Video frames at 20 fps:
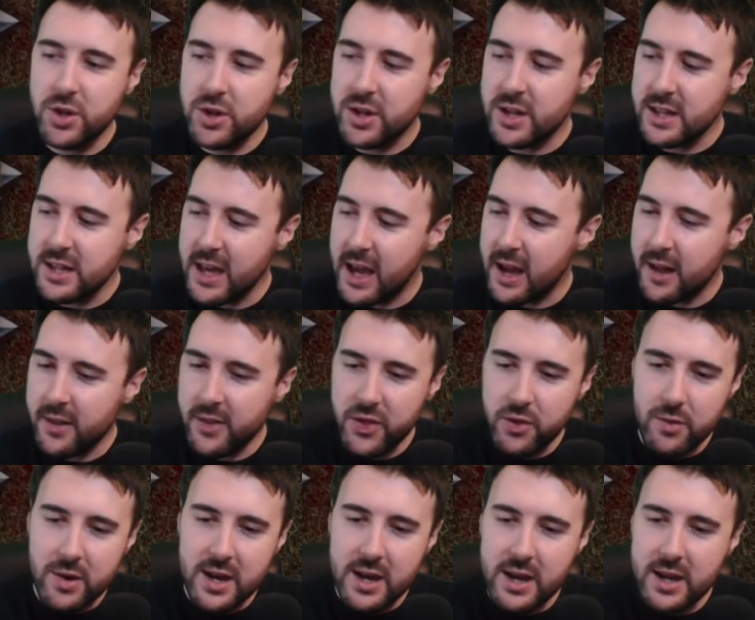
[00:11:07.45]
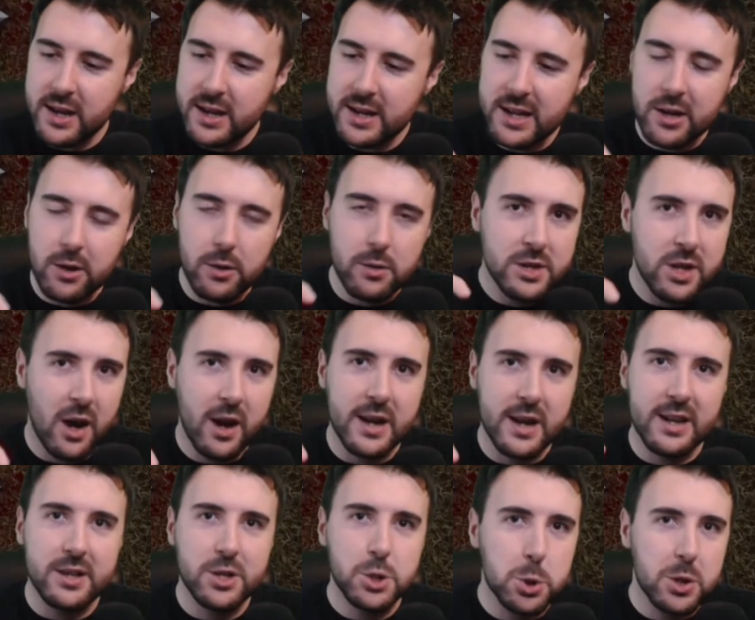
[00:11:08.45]
you can get 3 little
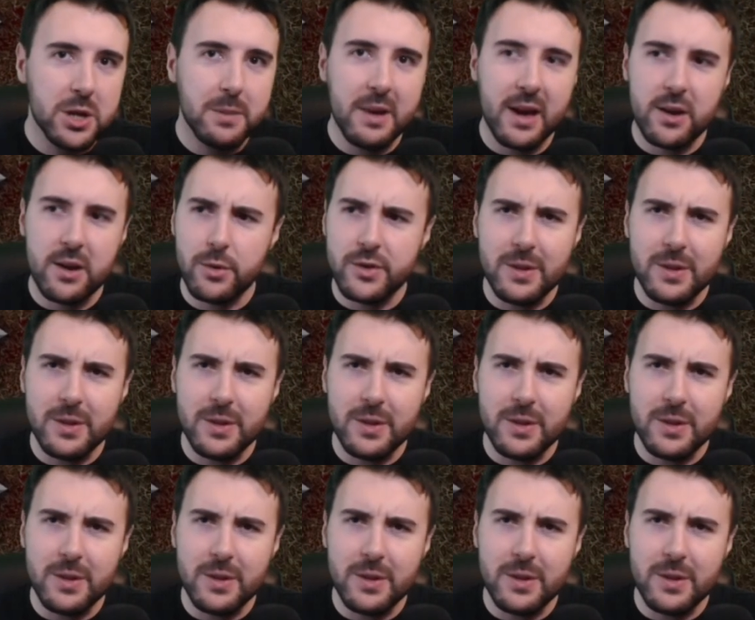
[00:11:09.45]
tiny Treemen